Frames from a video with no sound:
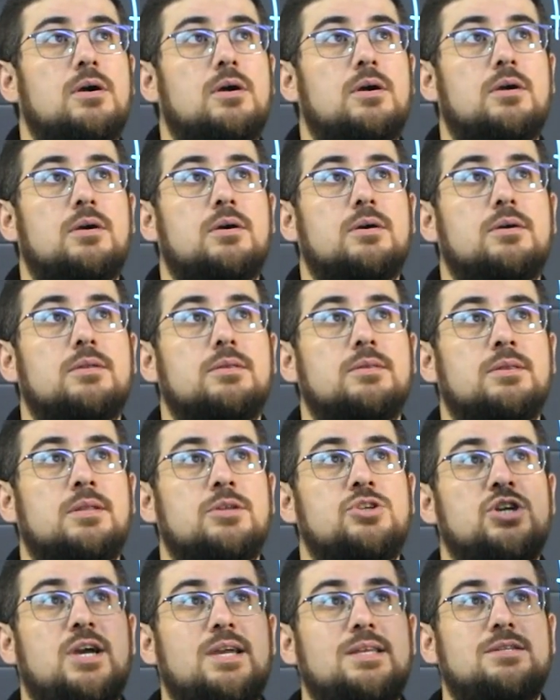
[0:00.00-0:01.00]
Start
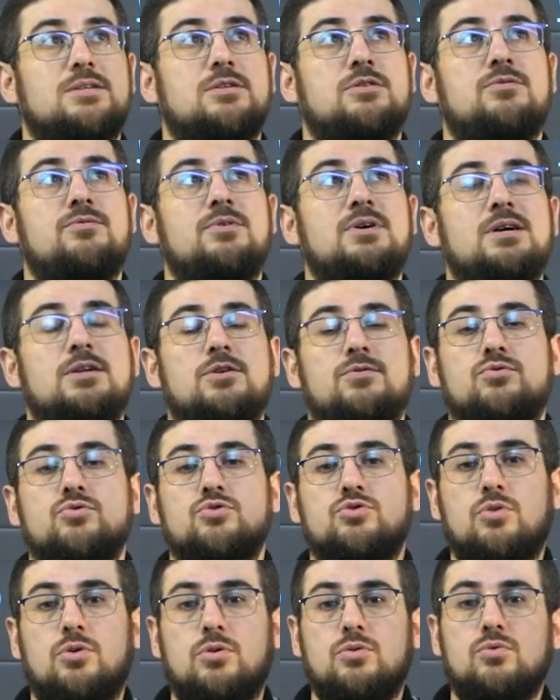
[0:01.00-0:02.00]
moving in the direction
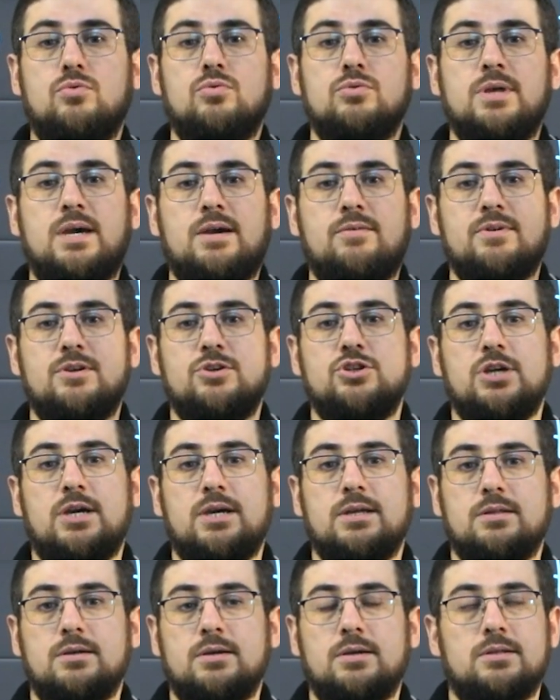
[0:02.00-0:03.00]
that the force is
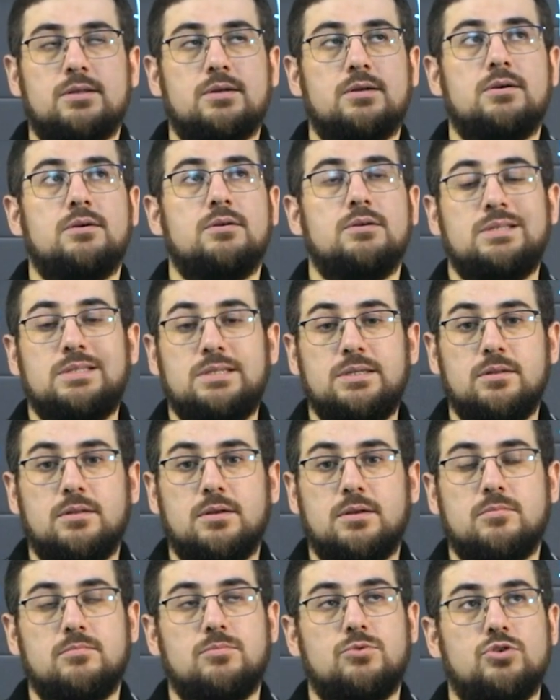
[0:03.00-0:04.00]
rotating. That
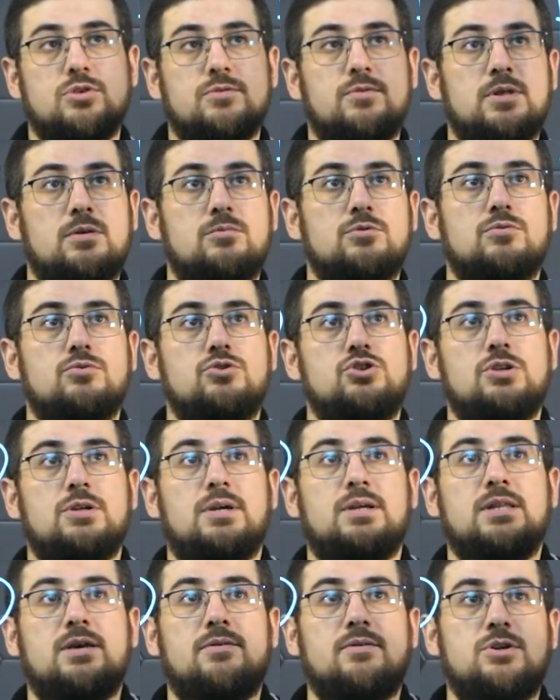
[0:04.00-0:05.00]
is, in this case, it
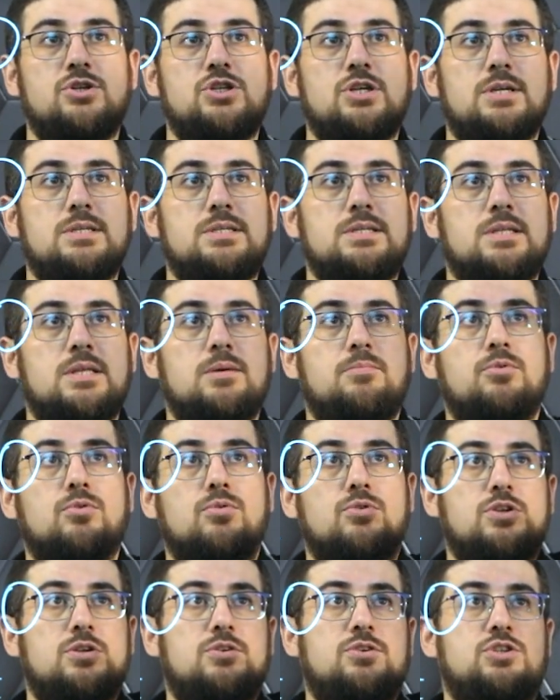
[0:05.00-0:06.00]
rotates the body
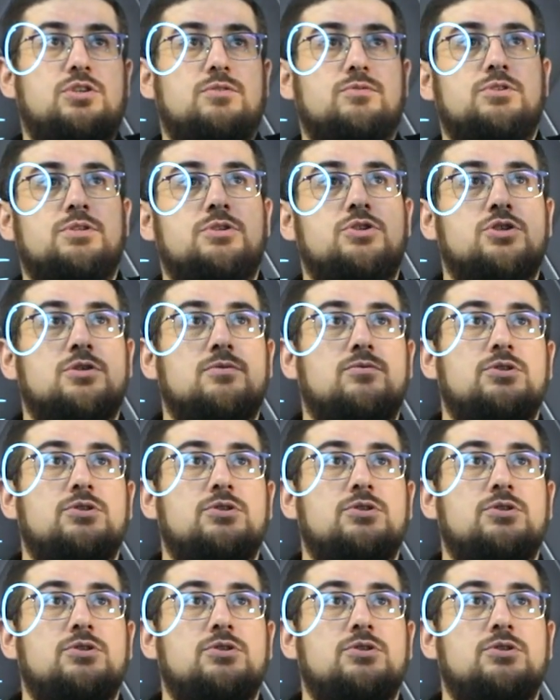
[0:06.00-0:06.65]
counterclockwise.